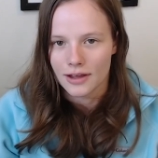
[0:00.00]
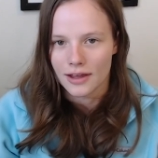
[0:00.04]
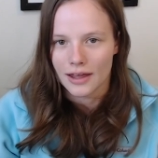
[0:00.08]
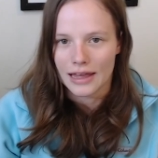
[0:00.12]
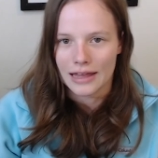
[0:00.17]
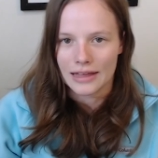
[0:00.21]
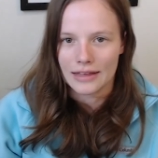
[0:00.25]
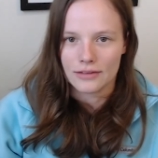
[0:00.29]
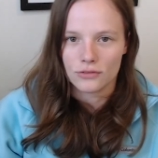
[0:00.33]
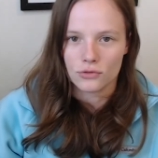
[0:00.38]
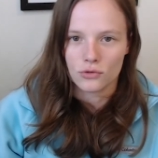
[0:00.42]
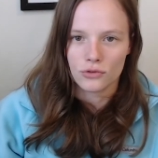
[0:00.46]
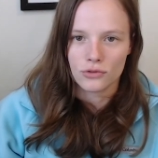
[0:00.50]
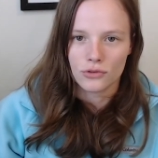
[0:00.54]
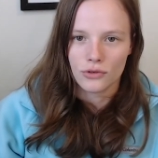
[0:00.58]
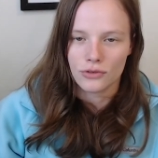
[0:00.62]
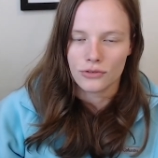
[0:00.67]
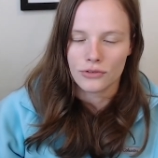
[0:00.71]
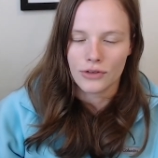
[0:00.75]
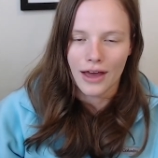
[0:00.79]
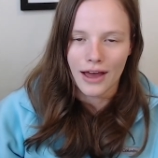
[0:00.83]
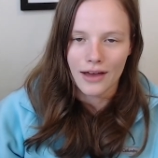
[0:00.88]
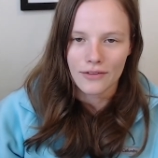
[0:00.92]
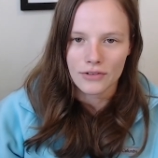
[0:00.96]
and you,
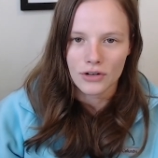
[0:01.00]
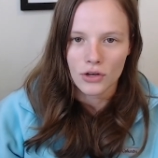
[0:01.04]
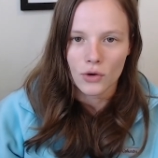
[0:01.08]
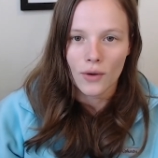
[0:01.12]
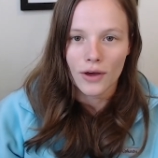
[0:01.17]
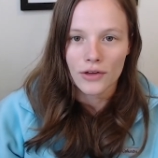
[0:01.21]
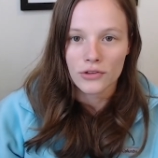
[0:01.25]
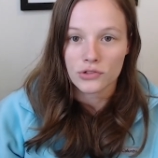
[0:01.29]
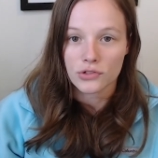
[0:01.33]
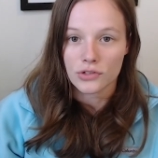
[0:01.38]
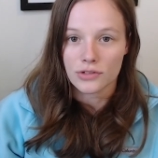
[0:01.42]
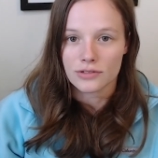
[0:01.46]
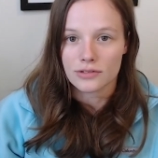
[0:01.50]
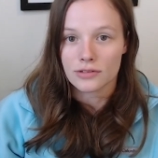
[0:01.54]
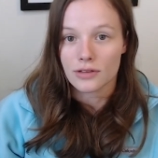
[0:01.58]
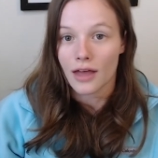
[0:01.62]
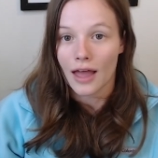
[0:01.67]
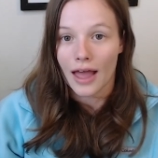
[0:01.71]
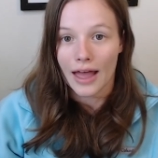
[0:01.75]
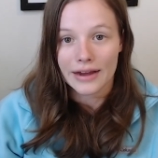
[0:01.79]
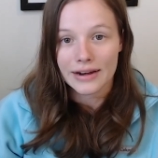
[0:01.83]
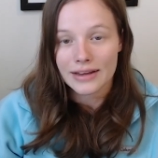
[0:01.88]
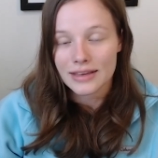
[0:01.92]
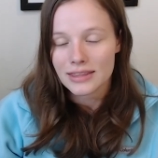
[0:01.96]
you have any questions,
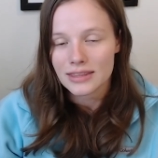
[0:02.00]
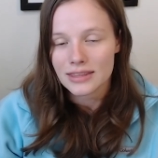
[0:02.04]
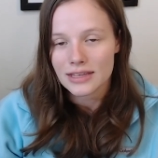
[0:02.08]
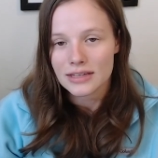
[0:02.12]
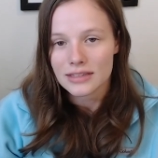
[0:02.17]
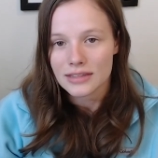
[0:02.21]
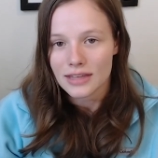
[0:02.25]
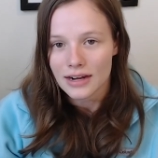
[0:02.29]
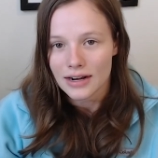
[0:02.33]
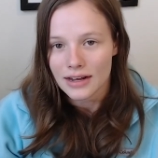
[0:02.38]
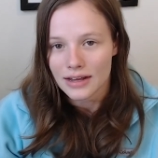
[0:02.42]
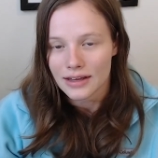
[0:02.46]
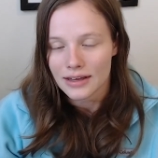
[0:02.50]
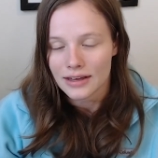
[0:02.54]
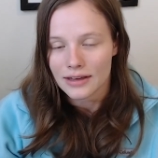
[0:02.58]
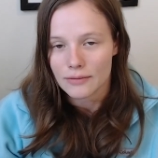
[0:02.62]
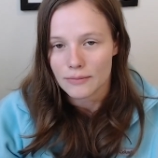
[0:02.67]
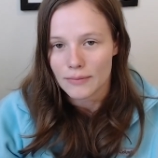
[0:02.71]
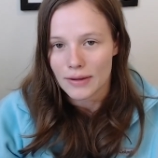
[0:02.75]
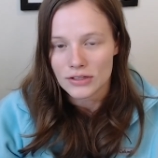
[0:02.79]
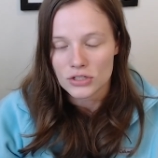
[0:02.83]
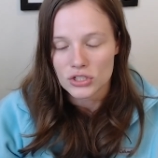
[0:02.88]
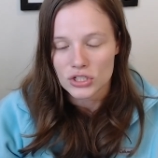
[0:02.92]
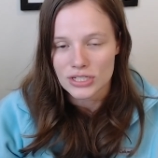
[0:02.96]
anything that I
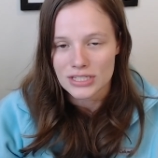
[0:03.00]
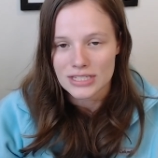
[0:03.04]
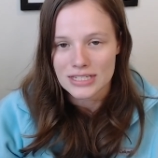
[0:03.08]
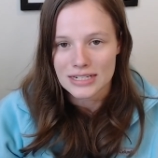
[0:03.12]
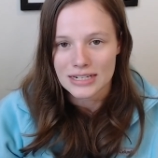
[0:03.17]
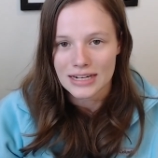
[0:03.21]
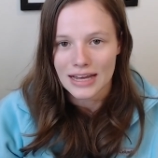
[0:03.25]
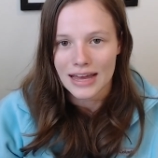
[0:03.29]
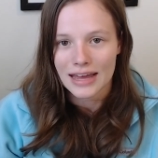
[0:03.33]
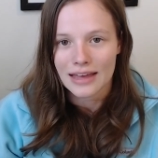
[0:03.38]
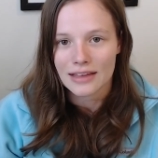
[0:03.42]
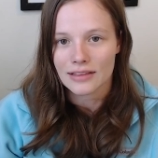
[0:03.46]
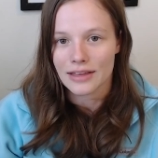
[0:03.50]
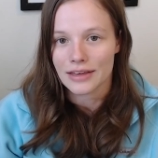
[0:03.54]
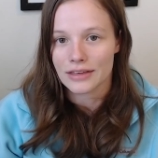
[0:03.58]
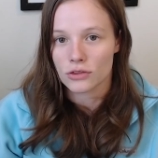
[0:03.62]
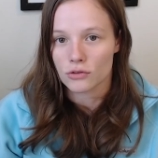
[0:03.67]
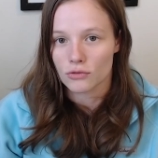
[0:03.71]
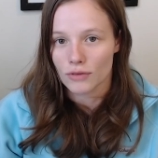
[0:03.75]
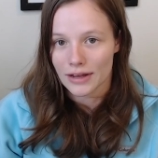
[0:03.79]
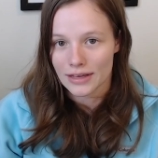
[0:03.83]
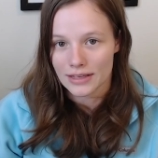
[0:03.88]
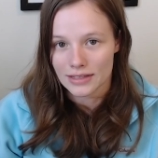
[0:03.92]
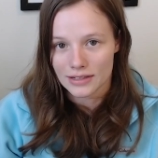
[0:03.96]
mentioned today, like the
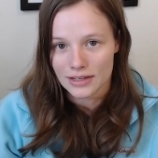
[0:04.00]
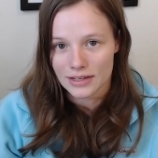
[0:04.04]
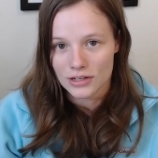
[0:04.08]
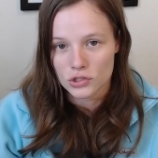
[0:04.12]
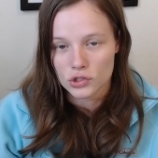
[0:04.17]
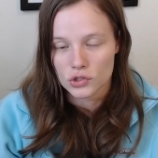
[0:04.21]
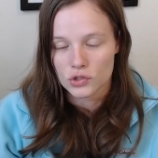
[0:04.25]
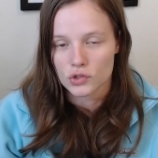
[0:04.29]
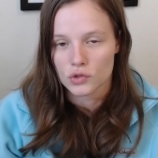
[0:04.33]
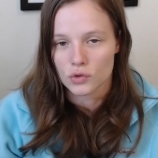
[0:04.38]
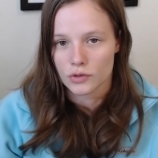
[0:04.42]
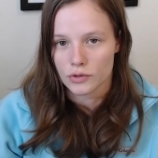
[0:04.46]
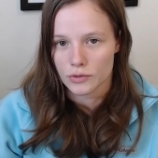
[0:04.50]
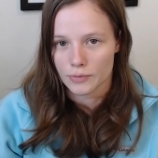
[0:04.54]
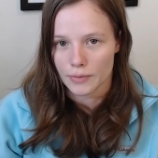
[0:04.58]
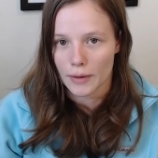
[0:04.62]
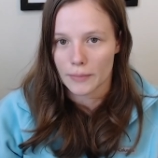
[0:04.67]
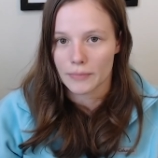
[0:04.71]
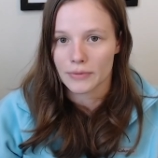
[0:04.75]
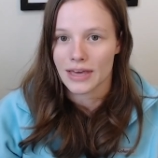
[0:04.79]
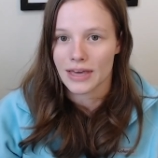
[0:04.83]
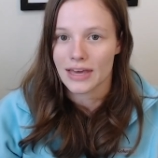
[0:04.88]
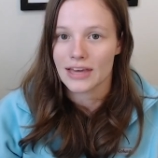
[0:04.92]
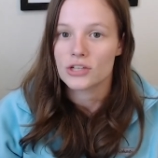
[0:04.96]
regulations or the
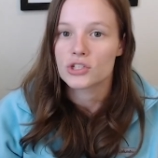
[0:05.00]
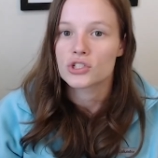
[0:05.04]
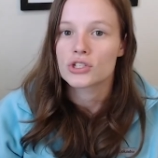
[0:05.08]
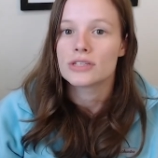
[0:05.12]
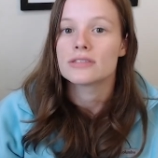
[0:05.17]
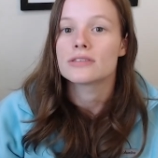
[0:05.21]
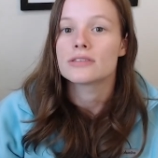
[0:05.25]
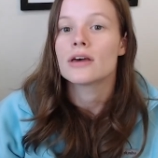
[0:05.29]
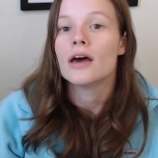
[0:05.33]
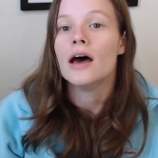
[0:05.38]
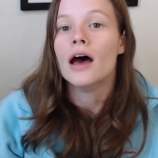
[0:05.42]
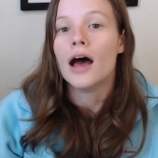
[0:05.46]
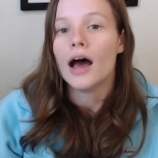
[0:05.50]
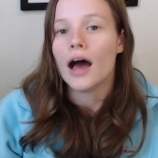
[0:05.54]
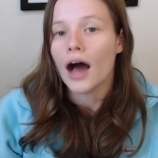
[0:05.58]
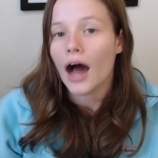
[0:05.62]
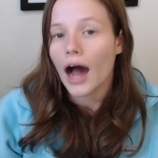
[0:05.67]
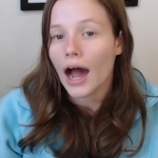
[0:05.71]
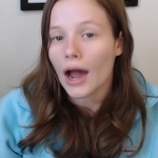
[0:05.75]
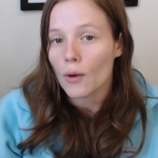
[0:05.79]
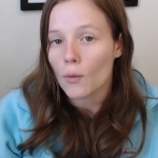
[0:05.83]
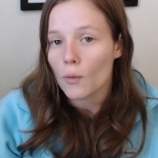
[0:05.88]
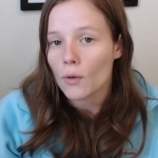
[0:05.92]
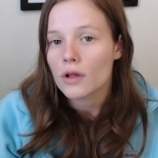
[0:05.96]
publications,
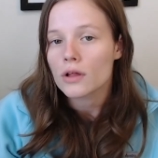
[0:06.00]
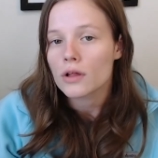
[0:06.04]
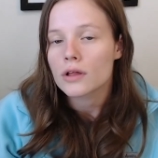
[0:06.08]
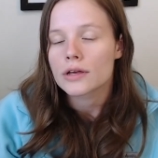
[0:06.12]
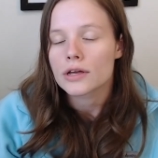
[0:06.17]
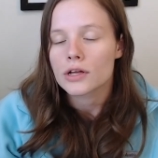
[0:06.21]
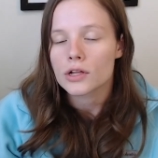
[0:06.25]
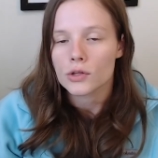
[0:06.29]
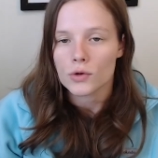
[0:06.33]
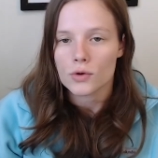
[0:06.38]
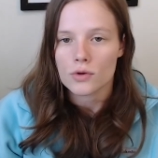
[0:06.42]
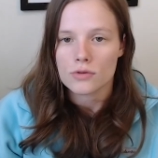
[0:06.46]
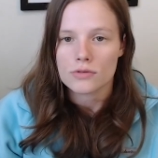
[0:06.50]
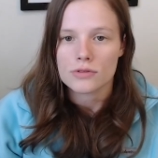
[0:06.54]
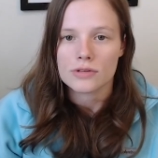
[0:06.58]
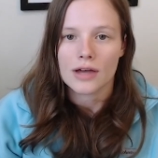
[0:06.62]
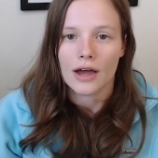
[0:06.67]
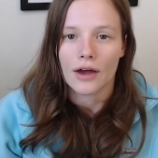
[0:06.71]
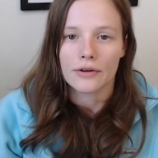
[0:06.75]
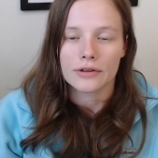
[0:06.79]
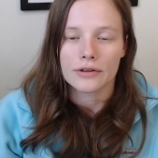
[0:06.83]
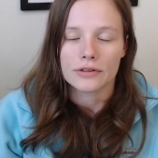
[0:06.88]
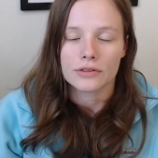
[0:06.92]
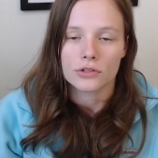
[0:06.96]
I will include
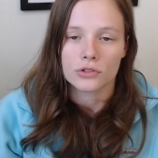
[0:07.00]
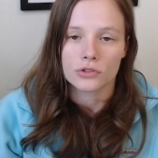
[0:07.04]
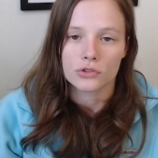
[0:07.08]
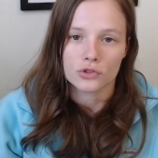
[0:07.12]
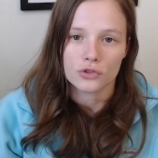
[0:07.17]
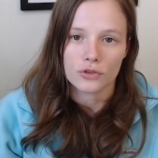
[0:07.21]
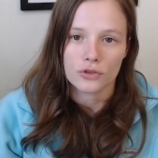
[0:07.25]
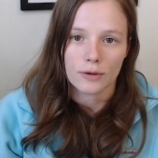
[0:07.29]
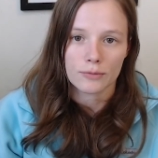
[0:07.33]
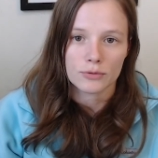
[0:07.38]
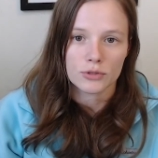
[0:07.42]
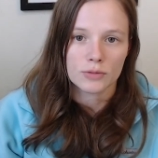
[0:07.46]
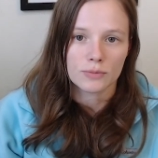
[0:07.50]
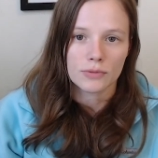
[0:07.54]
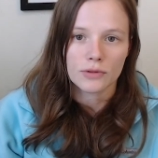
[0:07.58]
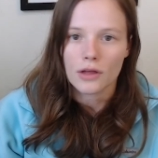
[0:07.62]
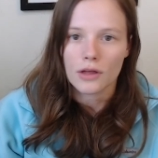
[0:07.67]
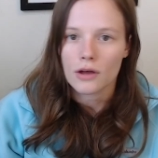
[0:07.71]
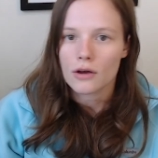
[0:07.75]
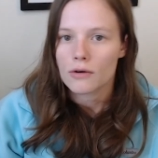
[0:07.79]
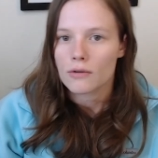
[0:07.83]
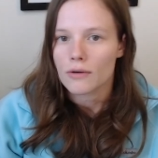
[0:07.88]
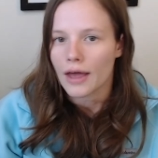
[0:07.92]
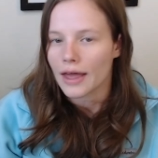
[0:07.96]
down in the description
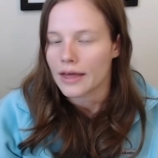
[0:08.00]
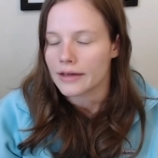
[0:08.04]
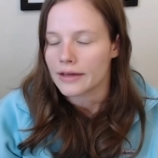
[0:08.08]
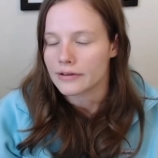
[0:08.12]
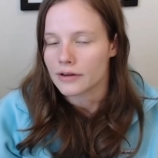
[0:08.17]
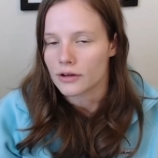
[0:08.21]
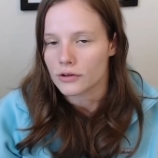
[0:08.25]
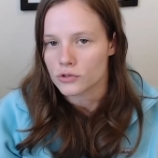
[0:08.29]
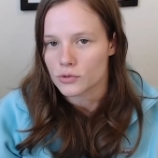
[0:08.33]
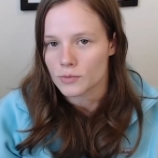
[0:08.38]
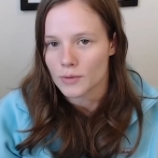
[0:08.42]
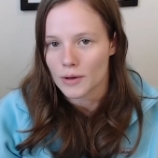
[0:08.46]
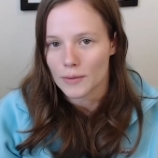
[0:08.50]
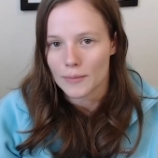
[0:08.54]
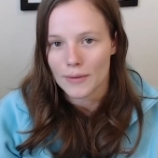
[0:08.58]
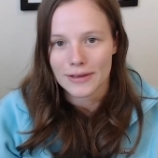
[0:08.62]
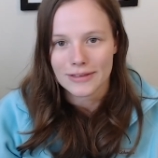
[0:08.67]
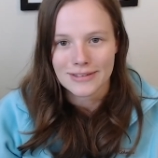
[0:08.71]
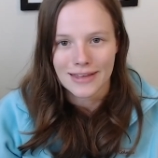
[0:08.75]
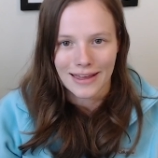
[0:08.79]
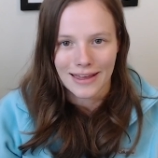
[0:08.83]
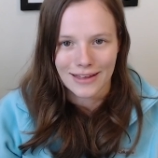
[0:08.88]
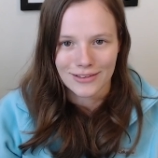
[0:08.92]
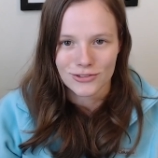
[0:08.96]
below, and I'll do my
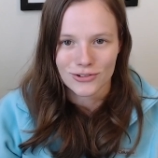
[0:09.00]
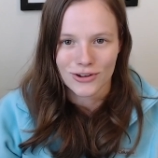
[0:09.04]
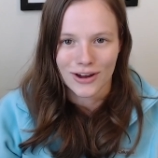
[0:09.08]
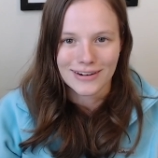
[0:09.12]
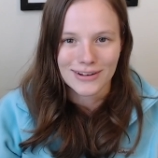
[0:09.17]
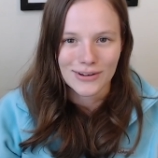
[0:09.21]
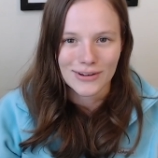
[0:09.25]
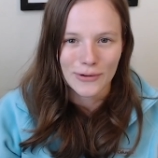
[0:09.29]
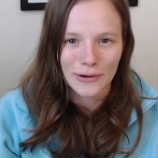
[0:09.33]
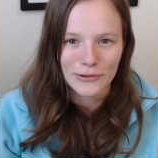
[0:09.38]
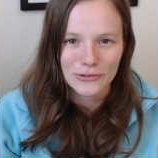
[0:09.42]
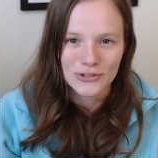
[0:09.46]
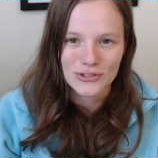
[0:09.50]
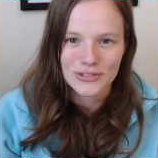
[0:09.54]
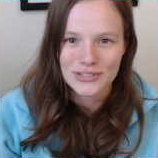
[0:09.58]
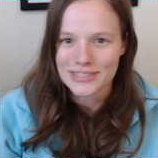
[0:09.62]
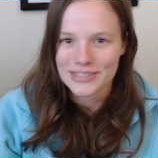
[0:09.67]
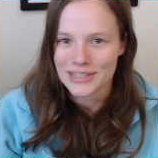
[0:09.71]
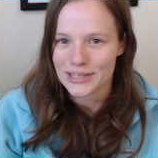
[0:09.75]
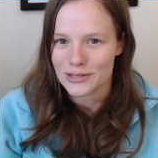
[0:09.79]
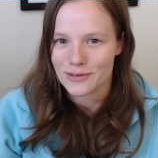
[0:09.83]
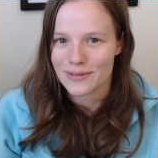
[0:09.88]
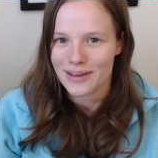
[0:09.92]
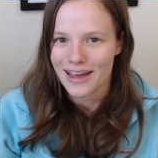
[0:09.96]
best to answer any questions
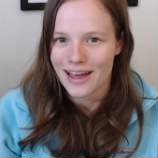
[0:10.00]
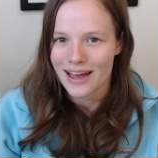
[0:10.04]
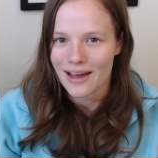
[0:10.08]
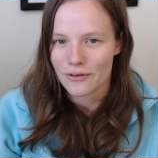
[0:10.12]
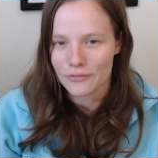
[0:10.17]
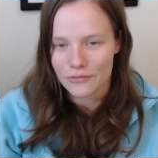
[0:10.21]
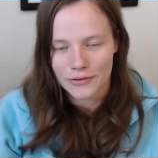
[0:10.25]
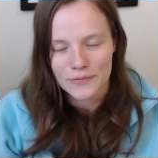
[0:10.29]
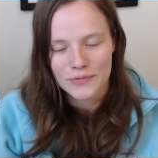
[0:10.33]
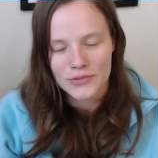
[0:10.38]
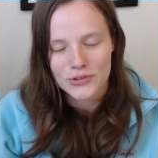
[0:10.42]
that you may have.